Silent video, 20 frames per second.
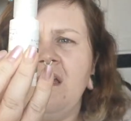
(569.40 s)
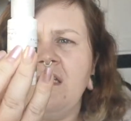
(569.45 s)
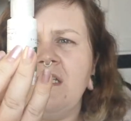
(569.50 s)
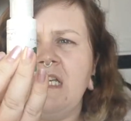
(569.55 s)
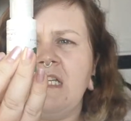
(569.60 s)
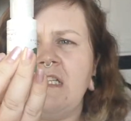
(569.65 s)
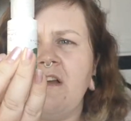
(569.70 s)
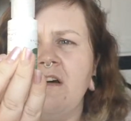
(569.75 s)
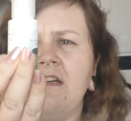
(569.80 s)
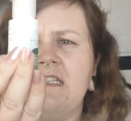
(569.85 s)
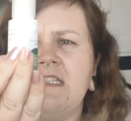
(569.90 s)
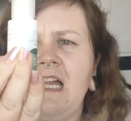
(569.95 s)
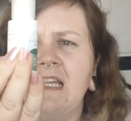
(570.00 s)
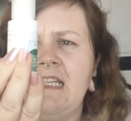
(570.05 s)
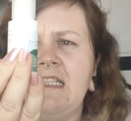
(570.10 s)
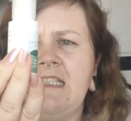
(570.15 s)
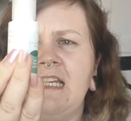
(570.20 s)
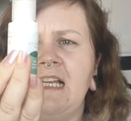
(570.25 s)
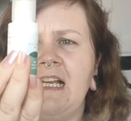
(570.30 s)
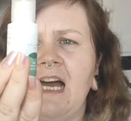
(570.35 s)
it's got
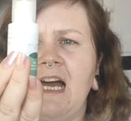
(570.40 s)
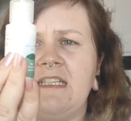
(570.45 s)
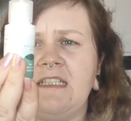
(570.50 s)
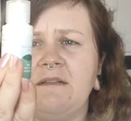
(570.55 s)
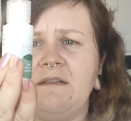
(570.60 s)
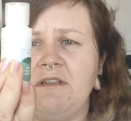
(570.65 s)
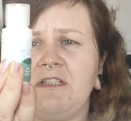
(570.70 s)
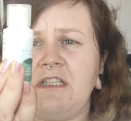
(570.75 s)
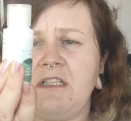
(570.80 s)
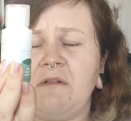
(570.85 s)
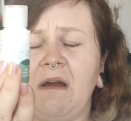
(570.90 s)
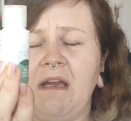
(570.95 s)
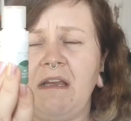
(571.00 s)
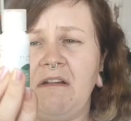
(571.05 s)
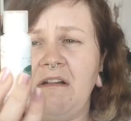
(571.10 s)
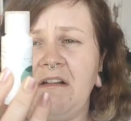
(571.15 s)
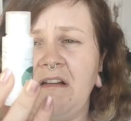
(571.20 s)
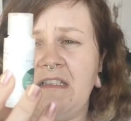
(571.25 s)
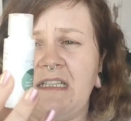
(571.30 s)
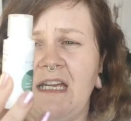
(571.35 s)
salicylic acid, which is quite
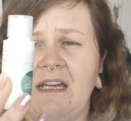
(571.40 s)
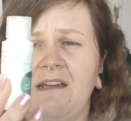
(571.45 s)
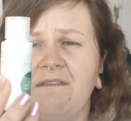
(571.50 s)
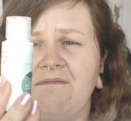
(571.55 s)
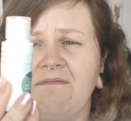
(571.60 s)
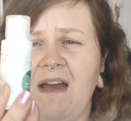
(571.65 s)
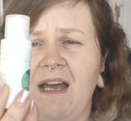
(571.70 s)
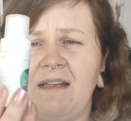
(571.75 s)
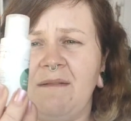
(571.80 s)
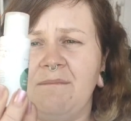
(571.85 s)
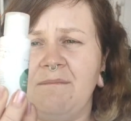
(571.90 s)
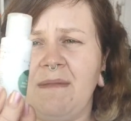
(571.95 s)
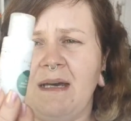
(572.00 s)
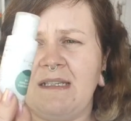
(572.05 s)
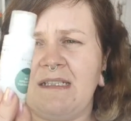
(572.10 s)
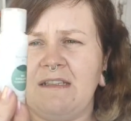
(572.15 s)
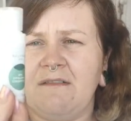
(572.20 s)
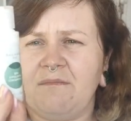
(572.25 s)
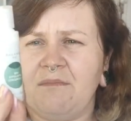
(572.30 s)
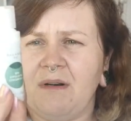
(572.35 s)
good because I've had a
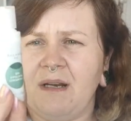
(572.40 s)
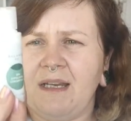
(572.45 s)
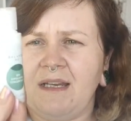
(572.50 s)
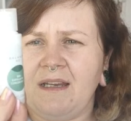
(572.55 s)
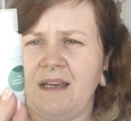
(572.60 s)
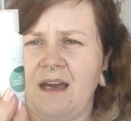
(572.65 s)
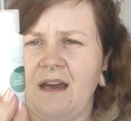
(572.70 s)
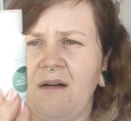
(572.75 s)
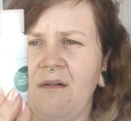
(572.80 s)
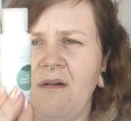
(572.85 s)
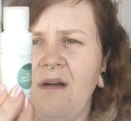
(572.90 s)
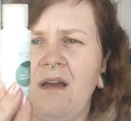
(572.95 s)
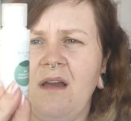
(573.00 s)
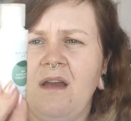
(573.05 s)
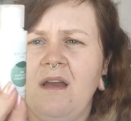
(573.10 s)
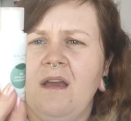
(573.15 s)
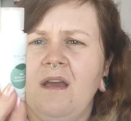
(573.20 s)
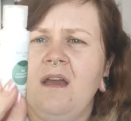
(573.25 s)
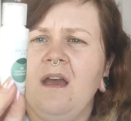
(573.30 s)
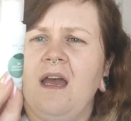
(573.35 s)
massive breakout.
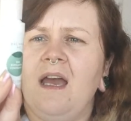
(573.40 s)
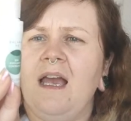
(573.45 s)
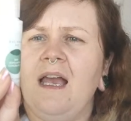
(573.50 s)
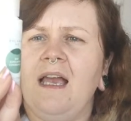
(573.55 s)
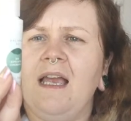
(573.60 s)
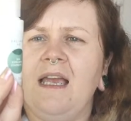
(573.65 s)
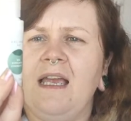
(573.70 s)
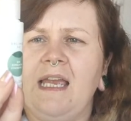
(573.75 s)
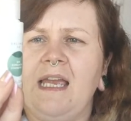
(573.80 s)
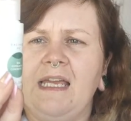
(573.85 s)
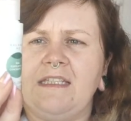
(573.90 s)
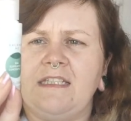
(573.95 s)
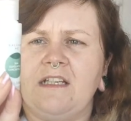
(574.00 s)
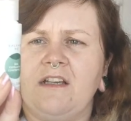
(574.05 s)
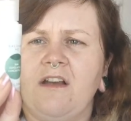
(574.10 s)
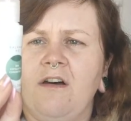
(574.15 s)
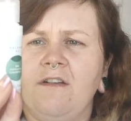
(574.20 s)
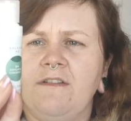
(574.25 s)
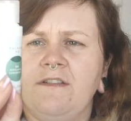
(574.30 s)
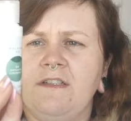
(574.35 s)
It's a
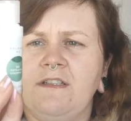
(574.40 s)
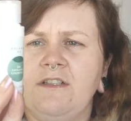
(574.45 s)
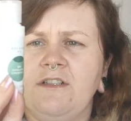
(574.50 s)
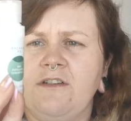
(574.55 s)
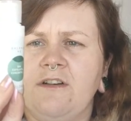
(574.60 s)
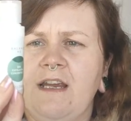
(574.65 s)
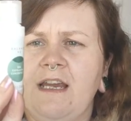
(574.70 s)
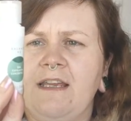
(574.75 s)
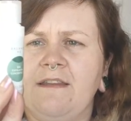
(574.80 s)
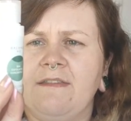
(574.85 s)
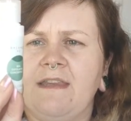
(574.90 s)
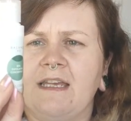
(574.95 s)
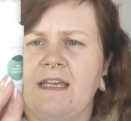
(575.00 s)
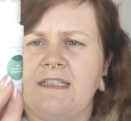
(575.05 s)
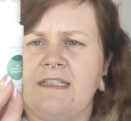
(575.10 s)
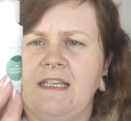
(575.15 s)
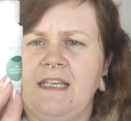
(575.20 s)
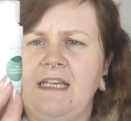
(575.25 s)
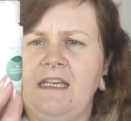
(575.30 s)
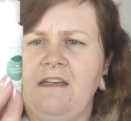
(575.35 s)
concentrate
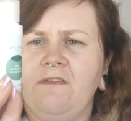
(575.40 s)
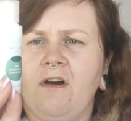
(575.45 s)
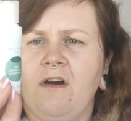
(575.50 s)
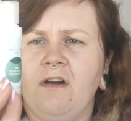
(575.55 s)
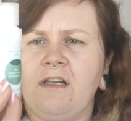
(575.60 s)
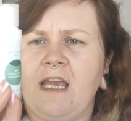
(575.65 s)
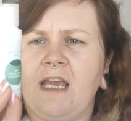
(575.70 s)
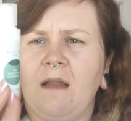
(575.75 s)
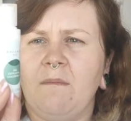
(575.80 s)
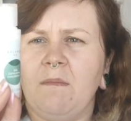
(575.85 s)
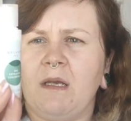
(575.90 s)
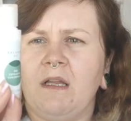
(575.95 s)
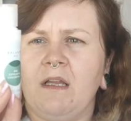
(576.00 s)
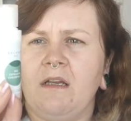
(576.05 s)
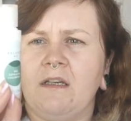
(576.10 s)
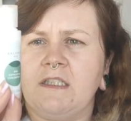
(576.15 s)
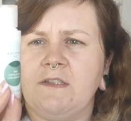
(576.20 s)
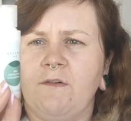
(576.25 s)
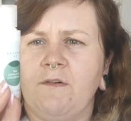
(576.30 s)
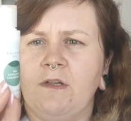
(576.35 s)
that's a leave-on chemical
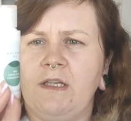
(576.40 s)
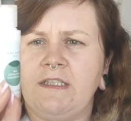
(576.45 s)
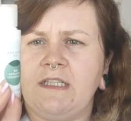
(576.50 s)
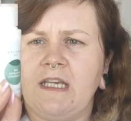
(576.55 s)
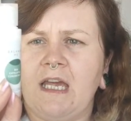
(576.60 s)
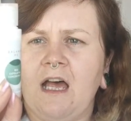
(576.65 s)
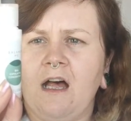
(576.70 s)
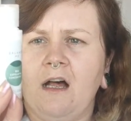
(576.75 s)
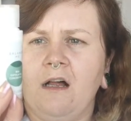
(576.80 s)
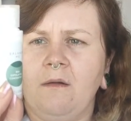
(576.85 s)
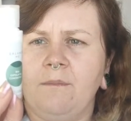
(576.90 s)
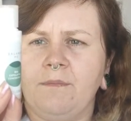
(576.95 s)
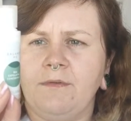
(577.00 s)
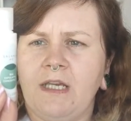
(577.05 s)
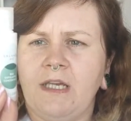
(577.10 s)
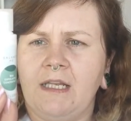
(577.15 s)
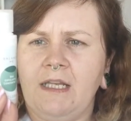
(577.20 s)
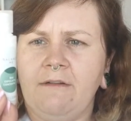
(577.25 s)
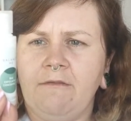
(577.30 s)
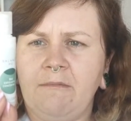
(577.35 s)
exfoliant to help
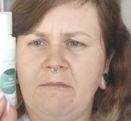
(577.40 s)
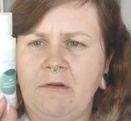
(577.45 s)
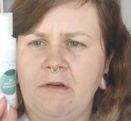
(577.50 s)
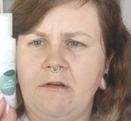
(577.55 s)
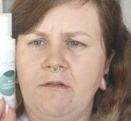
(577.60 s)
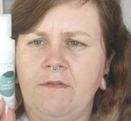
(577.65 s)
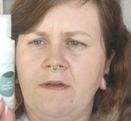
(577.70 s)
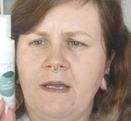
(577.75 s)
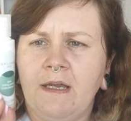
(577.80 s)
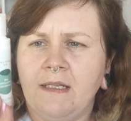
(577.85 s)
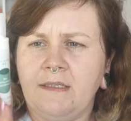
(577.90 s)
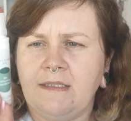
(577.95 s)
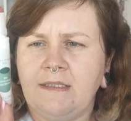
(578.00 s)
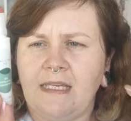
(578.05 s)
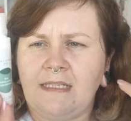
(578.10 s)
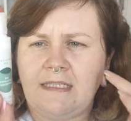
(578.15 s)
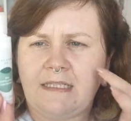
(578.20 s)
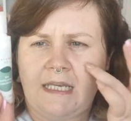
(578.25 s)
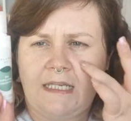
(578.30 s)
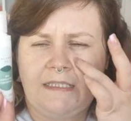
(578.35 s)
gently remove
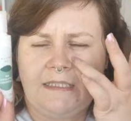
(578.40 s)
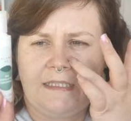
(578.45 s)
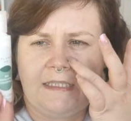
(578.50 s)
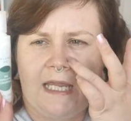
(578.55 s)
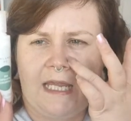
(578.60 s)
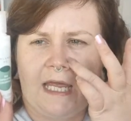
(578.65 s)
dead skin